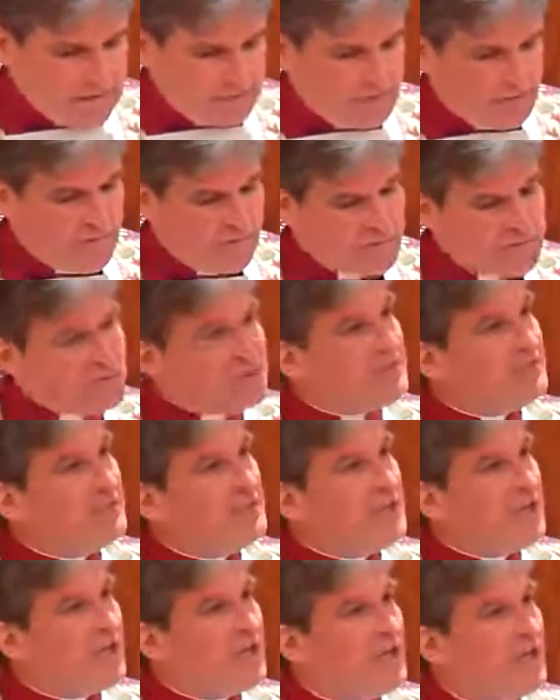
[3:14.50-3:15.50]
Well, this
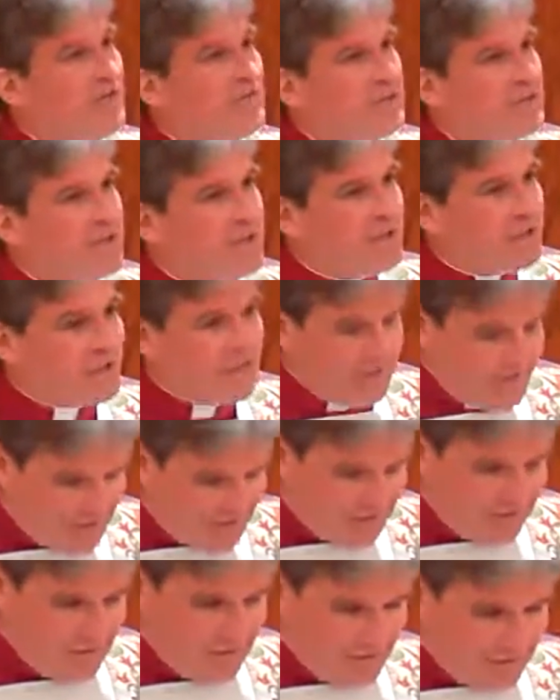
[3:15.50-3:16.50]
evening I have the
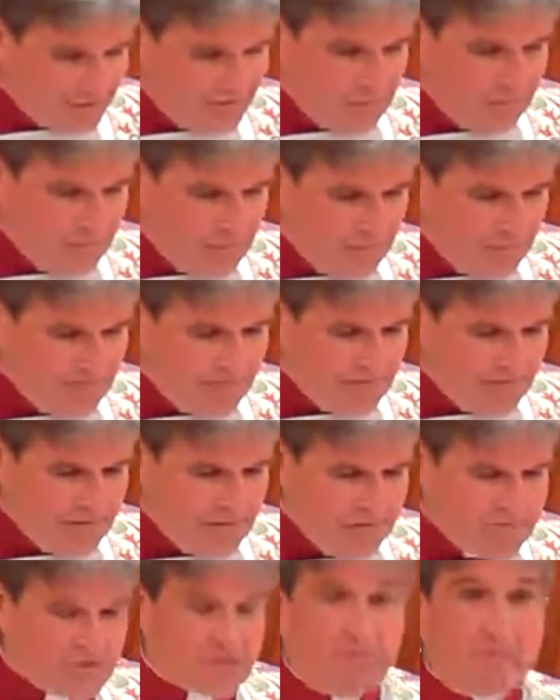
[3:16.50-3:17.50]
honor
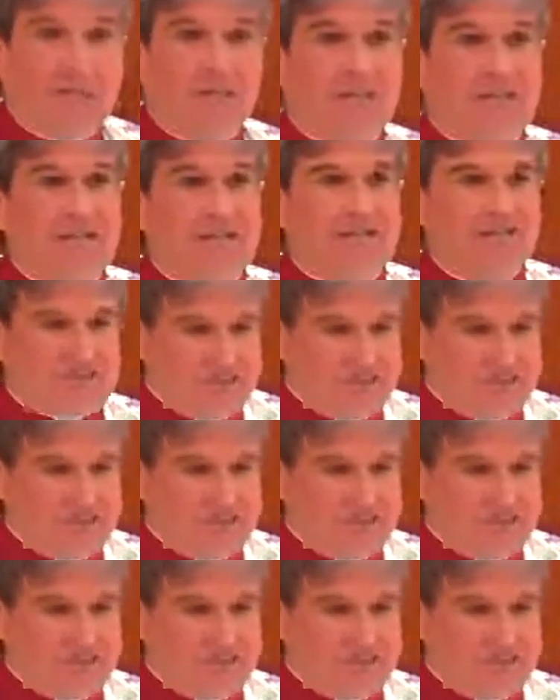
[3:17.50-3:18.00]
of speaking in